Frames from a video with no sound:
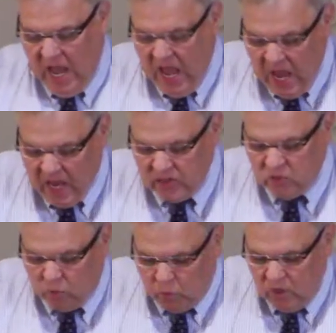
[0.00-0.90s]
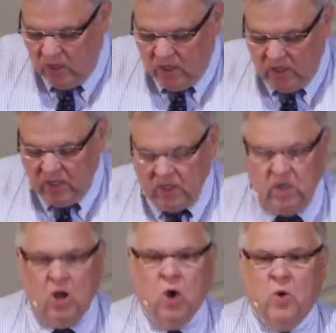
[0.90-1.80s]
as we
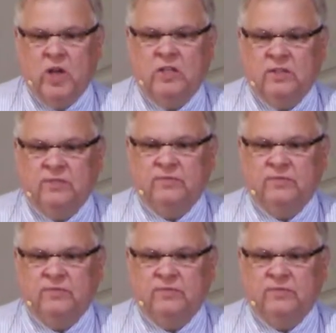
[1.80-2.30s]
know it.